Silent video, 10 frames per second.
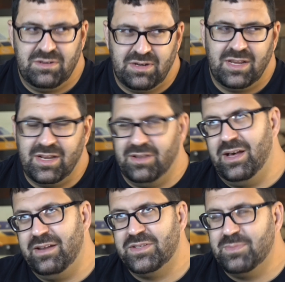You're going to get a
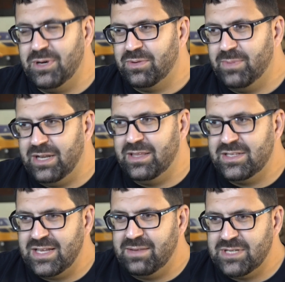lot of smoke. But on the
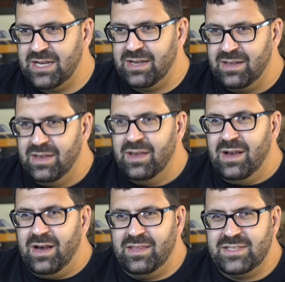same time,
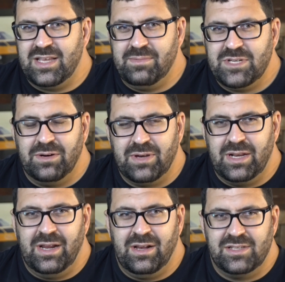on the same token,
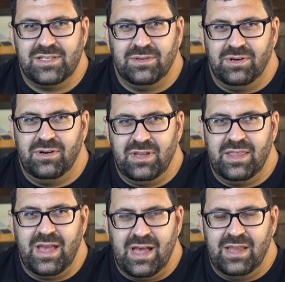I also learned
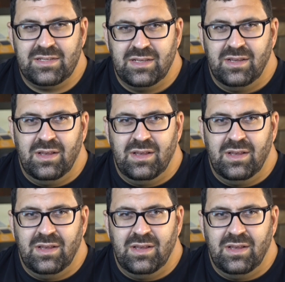that